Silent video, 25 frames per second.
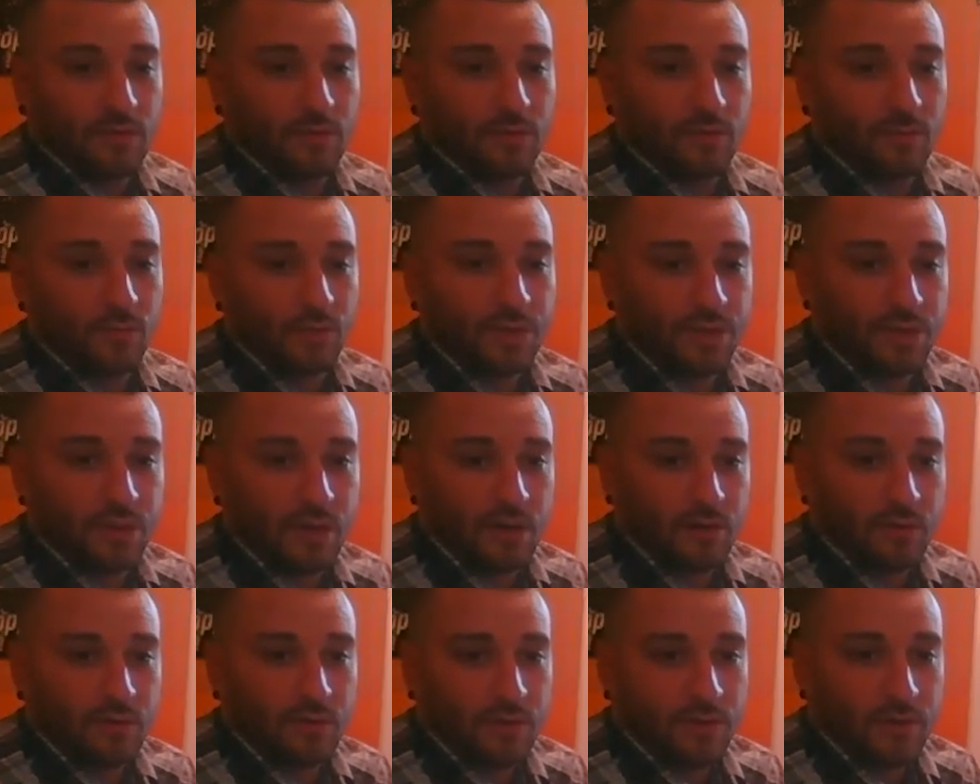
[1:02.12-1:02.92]
we
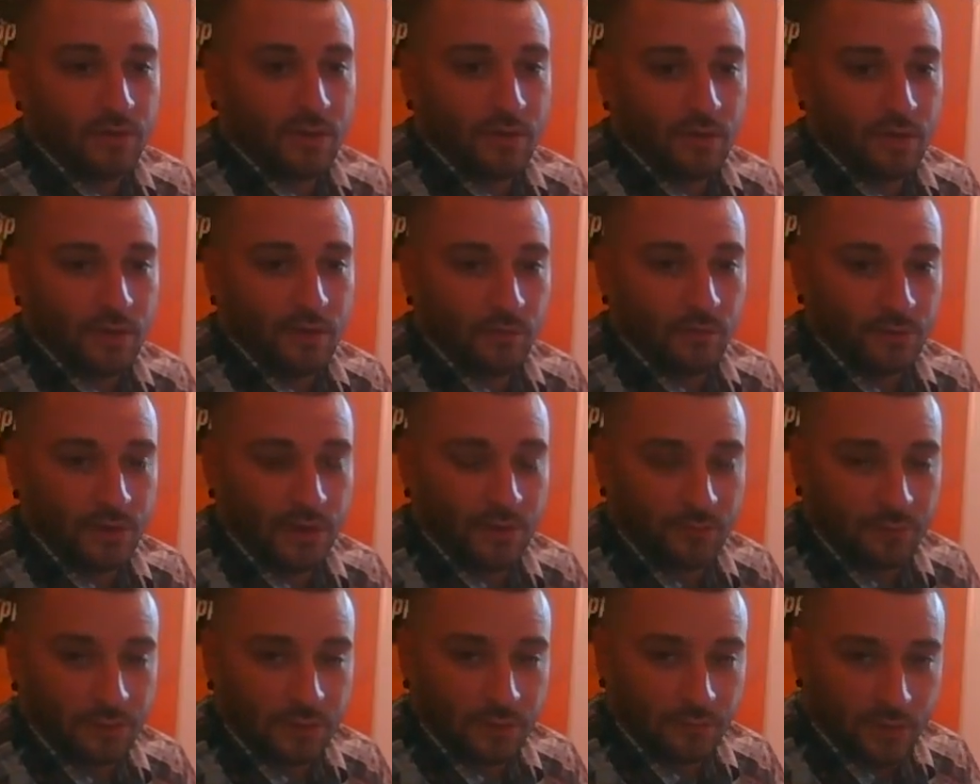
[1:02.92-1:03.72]
know
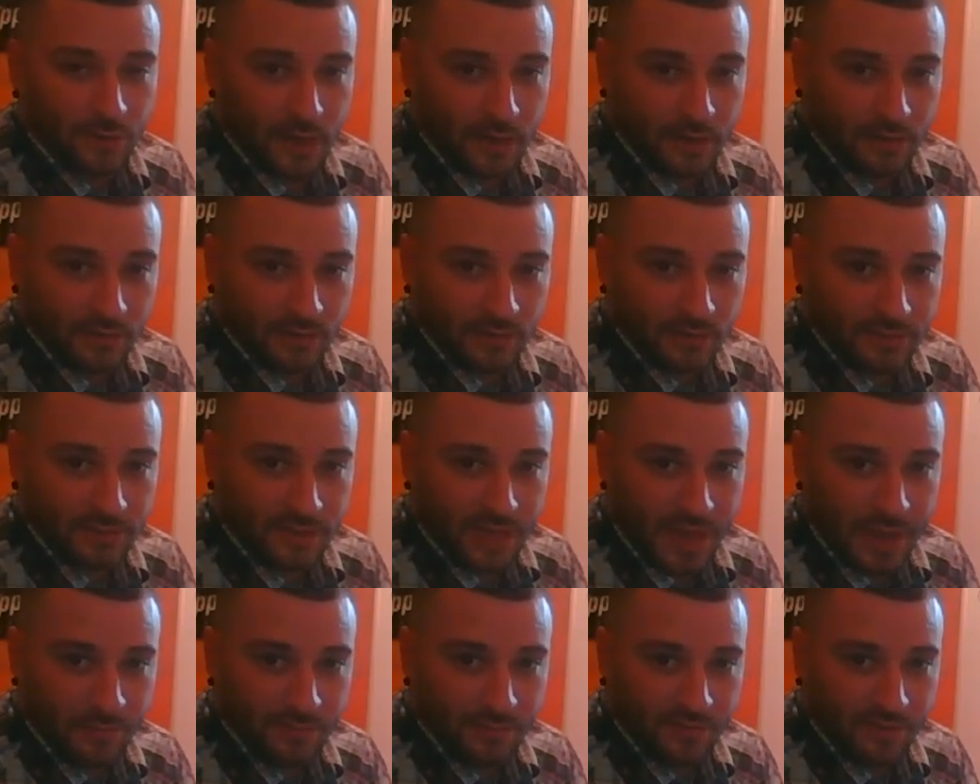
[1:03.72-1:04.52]
whenever we do radicals,
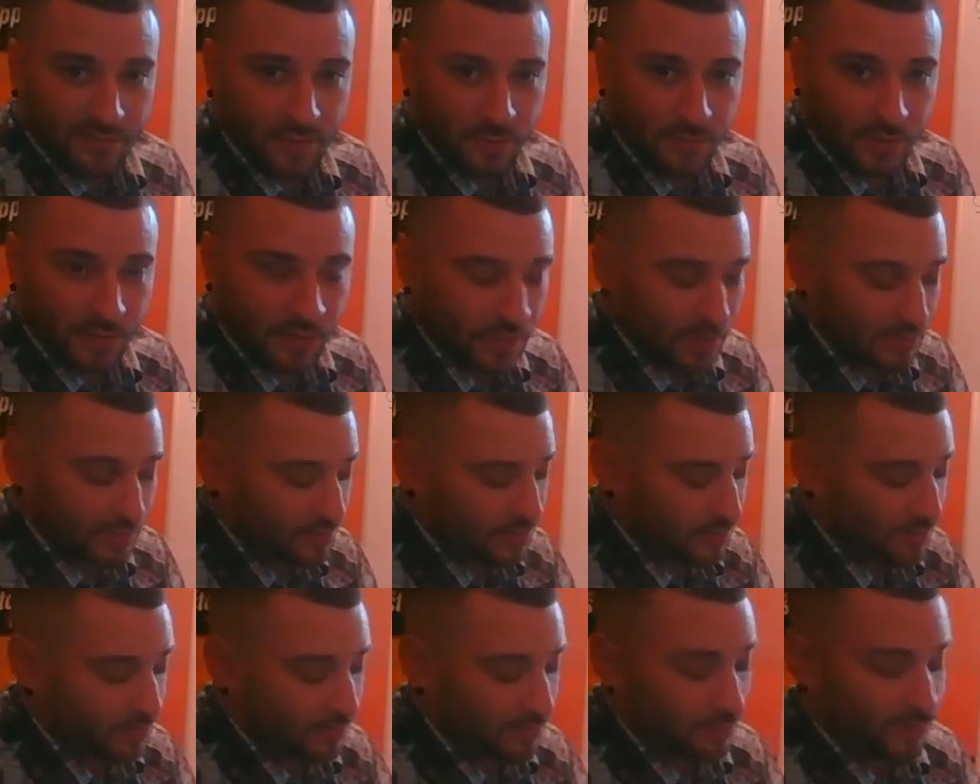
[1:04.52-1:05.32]
top of every
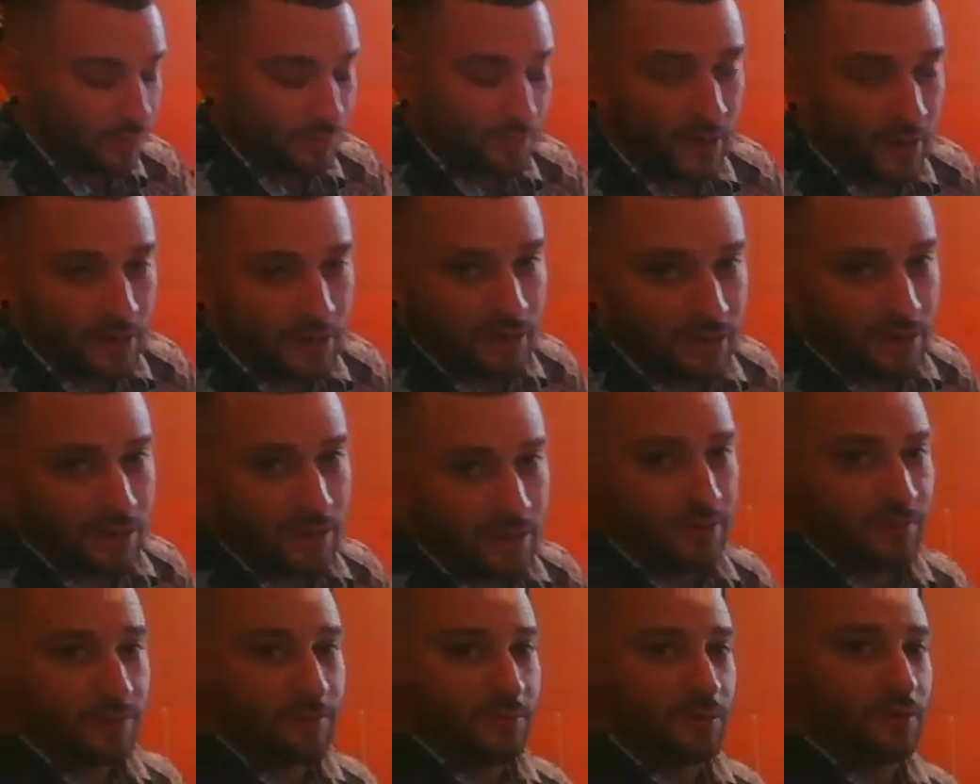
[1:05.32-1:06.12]
page, we're
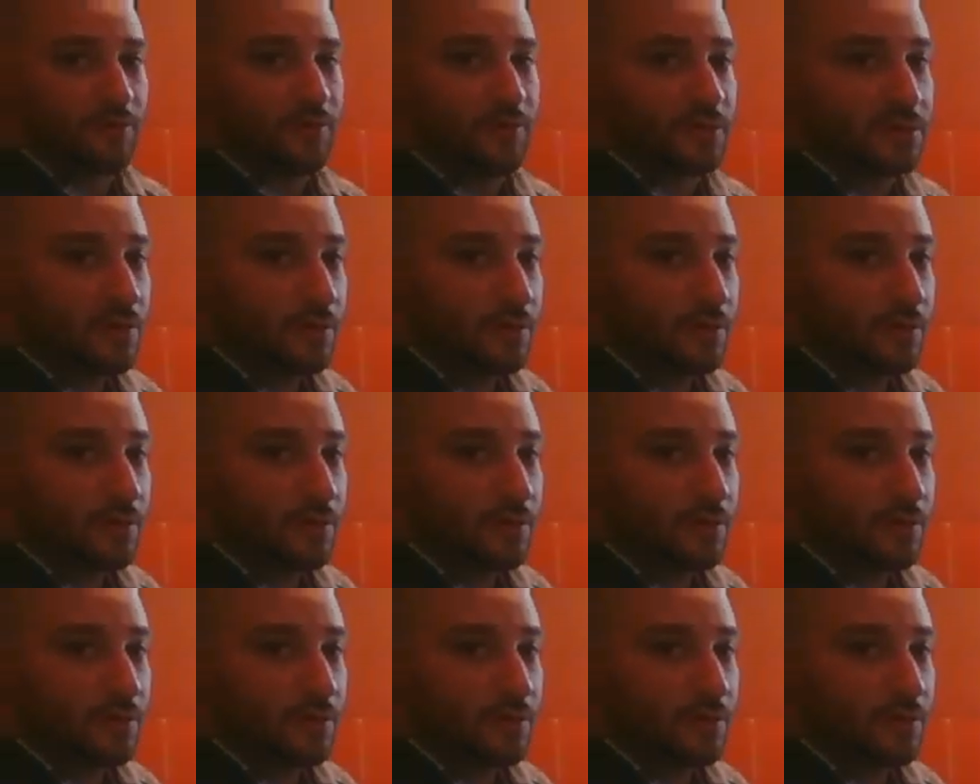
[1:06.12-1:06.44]
writing perfect